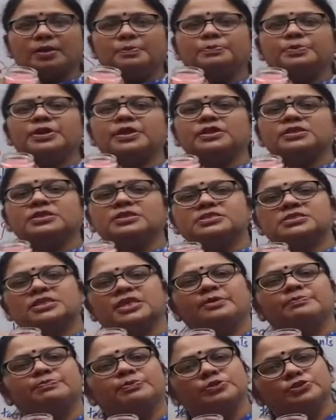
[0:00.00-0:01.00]
be in the
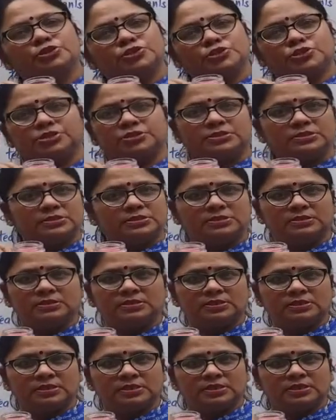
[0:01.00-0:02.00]
same position,
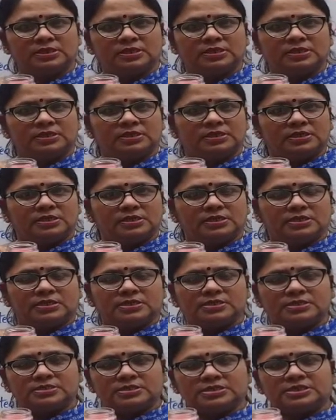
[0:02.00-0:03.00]

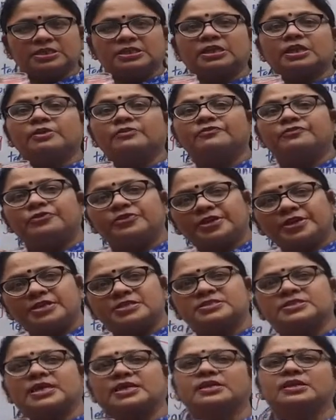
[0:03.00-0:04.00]
isn't it? It will
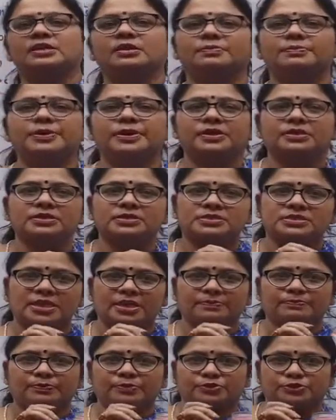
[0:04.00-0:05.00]
freeze and it will be in the
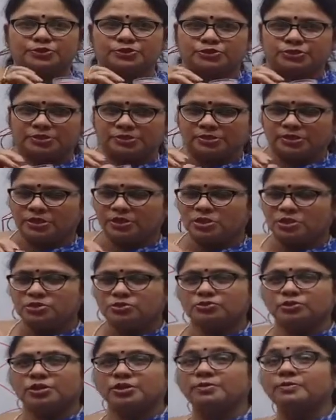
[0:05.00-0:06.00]
same position.
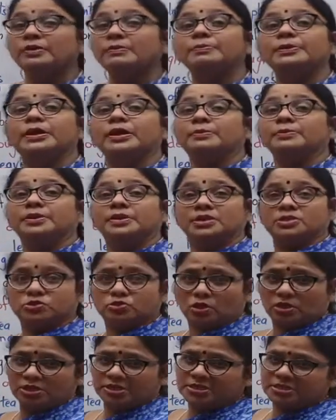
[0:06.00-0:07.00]
So it will become in a
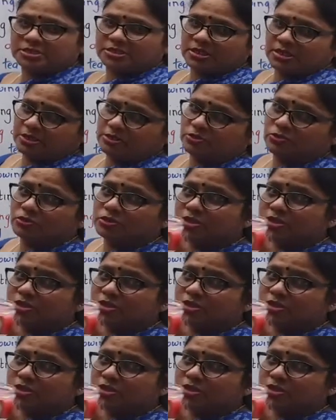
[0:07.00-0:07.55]
solid state. So